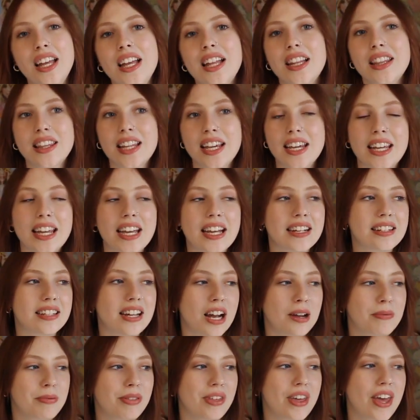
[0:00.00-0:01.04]
legging
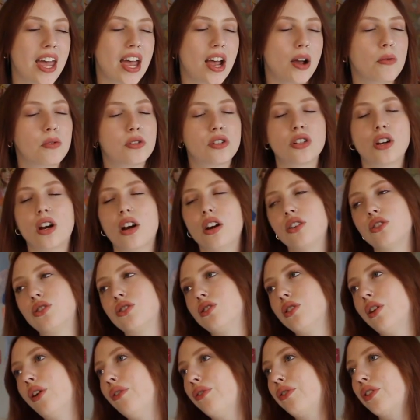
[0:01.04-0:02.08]
type thing, which are
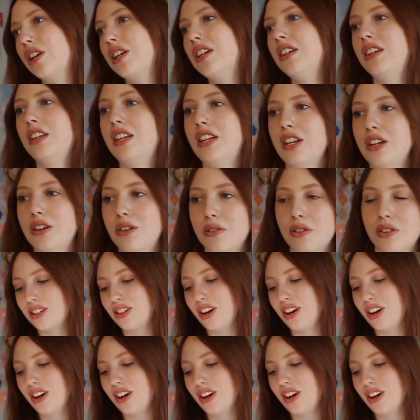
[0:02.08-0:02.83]
so freaking cute.